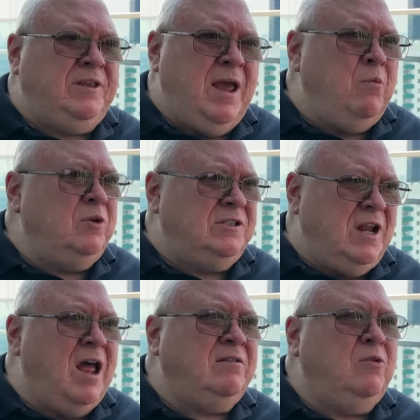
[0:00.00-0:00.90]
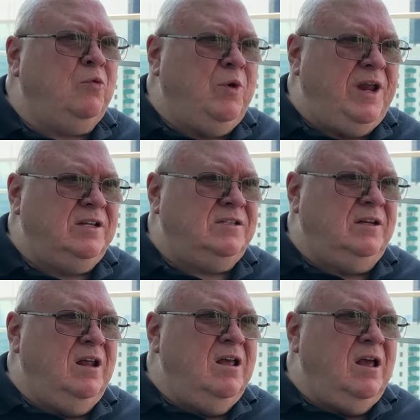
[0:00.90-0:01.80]
that was not the
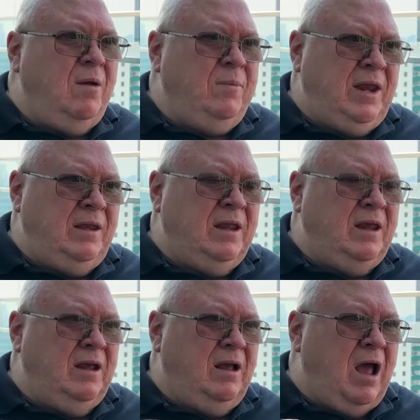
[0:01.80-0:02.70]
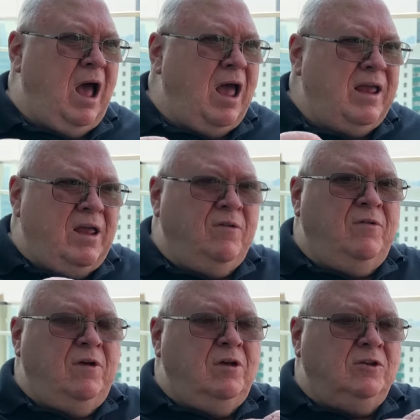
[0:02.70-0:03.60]
reason. I mean, I
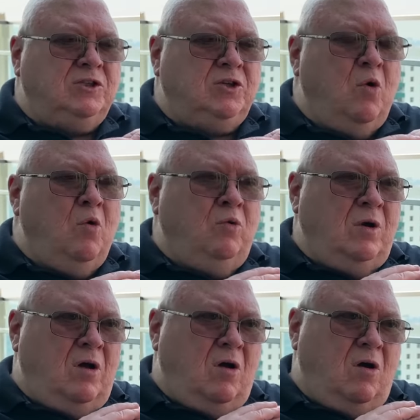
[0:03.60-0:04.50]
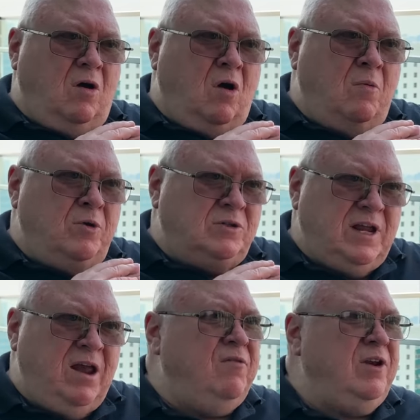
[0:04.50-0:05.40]
have sold
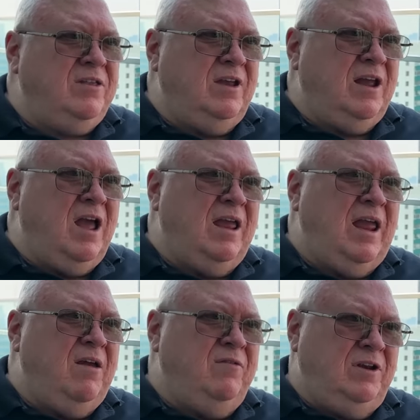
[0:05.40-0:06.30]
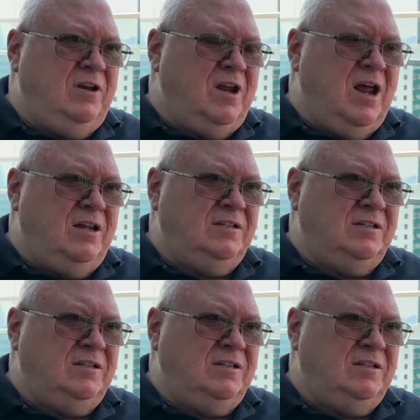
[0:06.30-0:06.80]
almost everything I have in the United